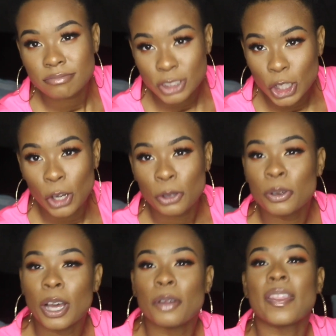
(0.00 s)
So, you
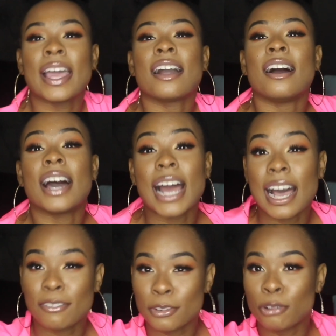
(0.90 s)
know, thank God
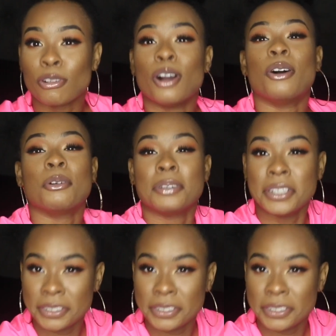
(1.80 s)
I've grown